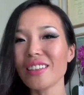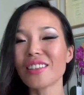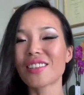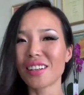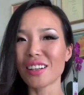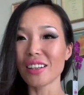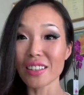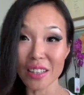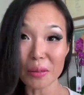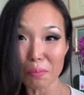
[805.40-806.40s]
is uh,
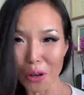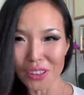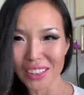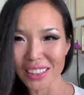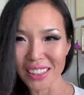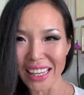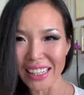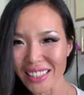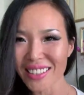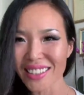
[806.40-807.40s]
is important
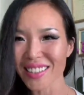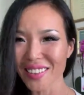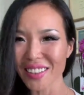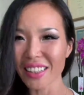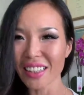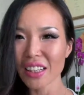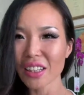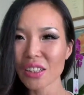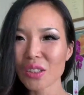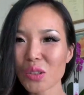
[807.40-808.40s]
and necessary
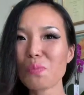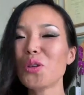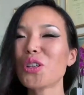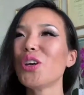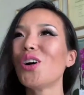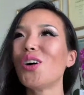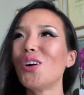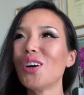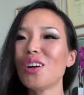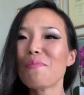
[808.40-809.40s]
to put
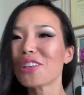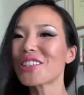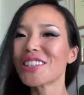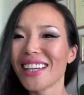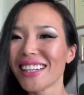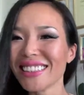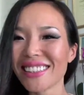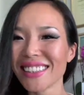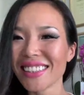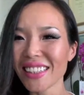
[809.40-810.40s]
your
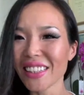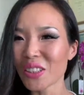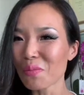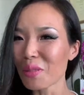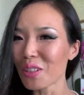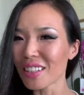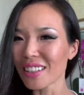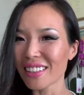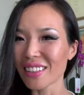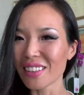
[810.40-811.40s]
personality into
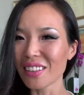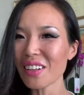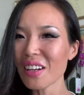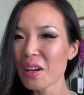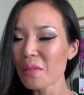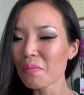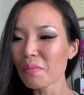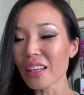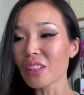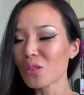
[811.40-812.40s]
music, you know.
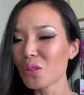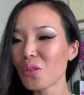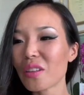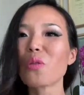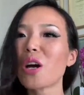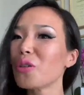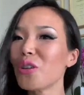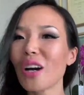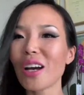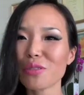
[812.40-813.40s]
But then to do that well,
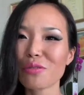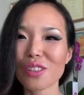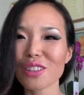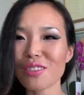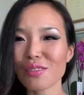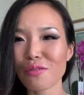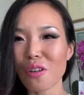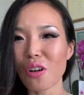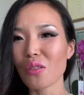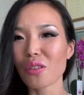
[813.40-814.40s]
you have to first
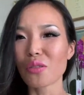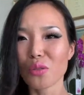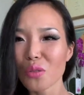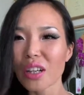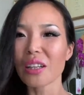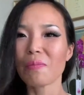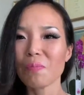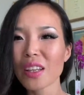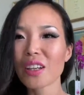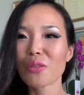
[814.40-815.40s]
follow the rule and
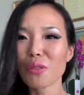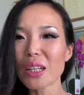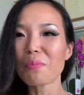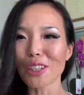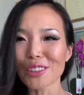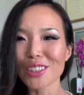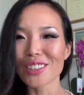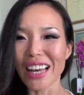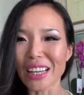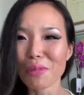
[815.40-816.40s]
really
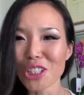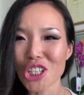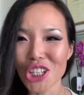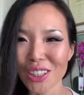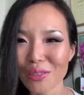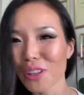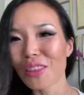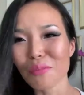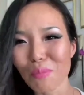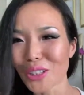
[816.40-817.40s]
practice like a machine
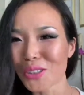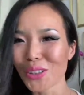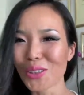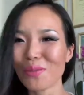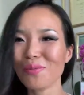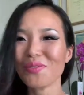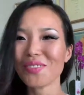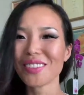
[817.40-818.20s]
with the metronome.